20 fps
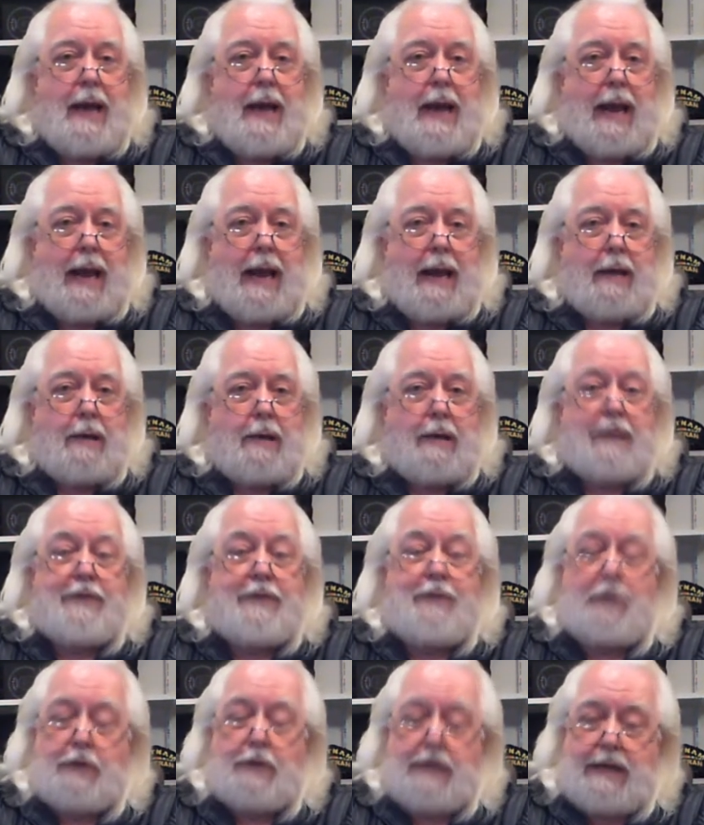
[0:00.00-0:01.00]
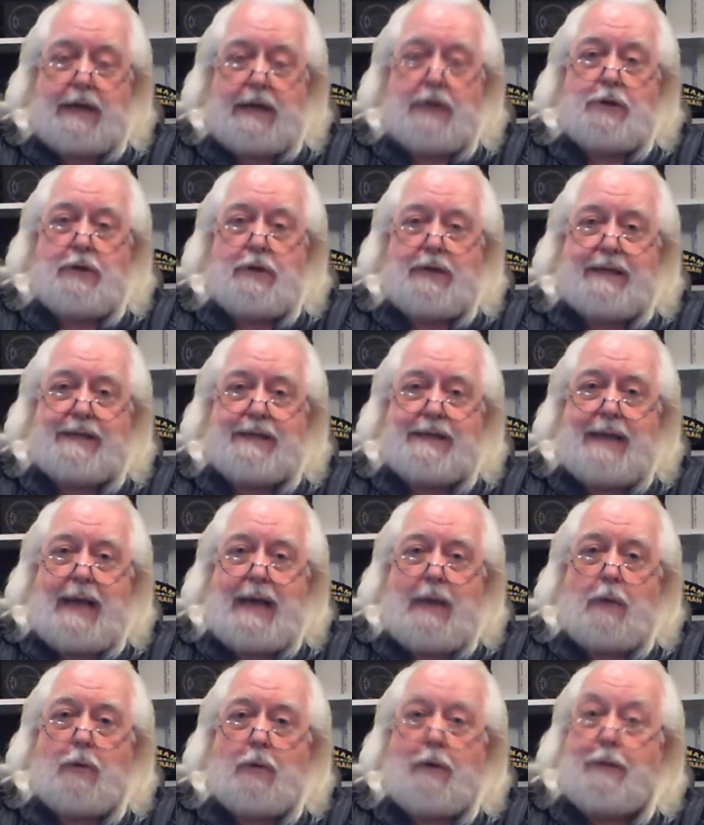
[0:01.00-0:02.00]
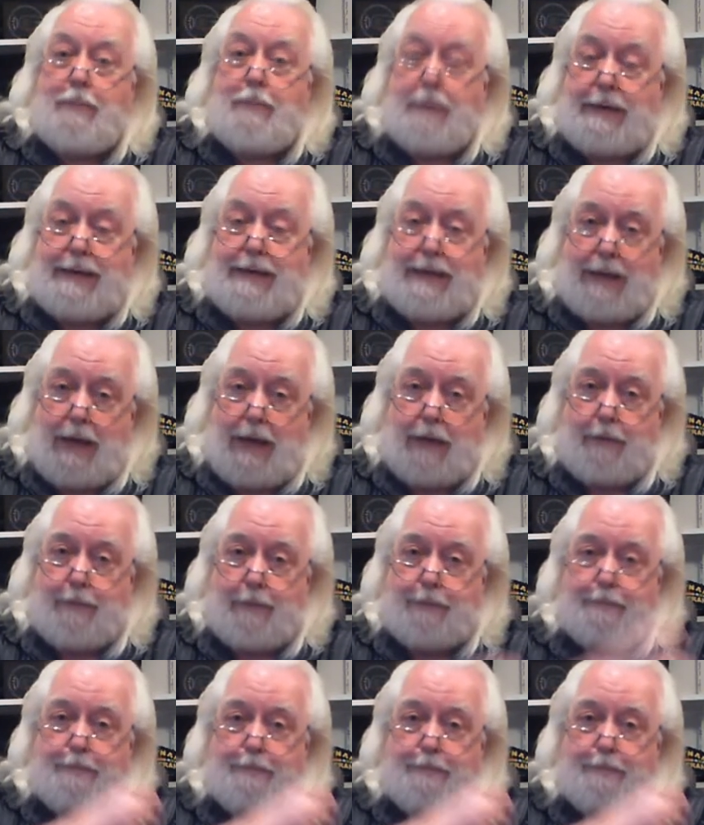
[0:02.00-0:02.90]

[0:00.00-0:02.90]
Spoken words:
and let's first take a look and see how we're going to put it together.